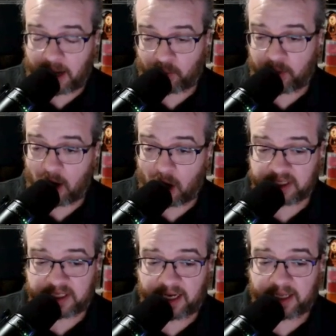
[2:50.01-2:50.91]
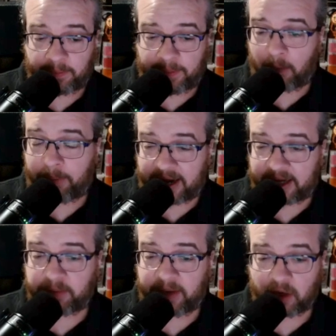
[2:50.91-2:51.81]
We are seeing the Bell
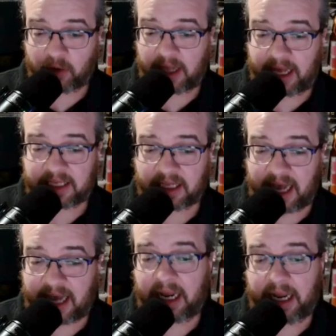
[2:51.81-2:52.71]
package being utilized a lot.